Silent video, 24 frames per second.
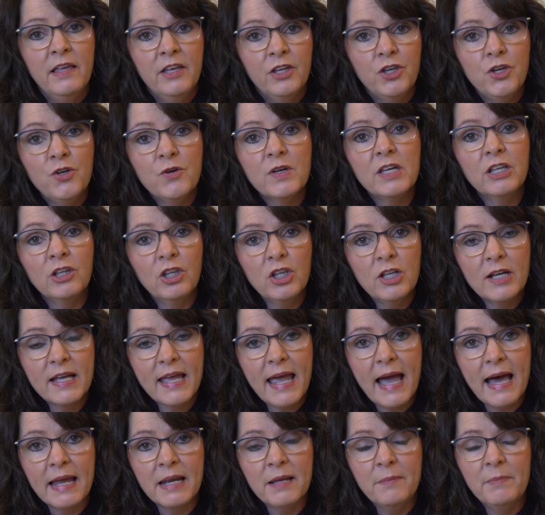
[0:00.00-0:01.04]
you can look
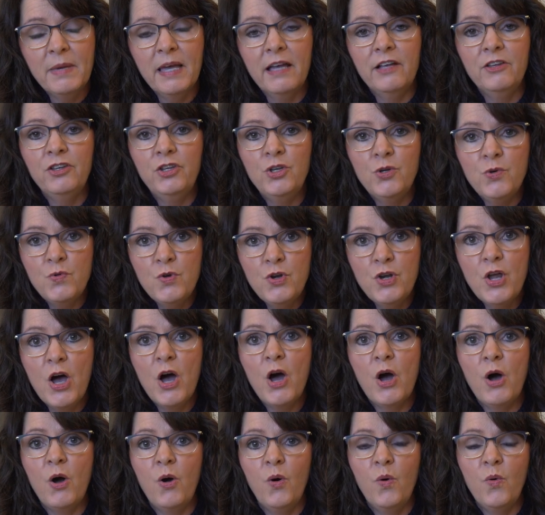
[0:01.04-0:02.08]
at them and you
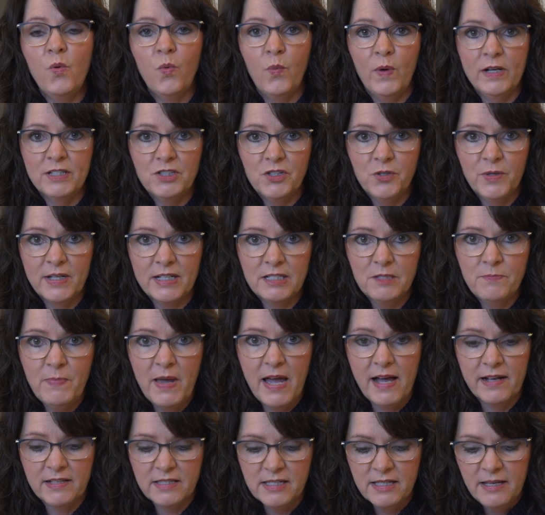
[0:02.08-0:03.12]
know what to
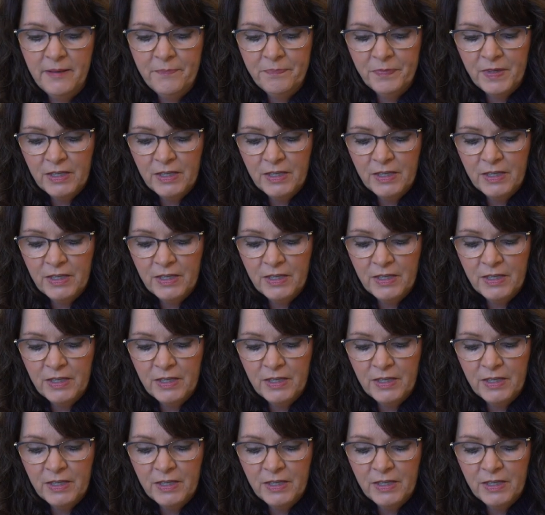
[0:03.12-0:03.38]
expect.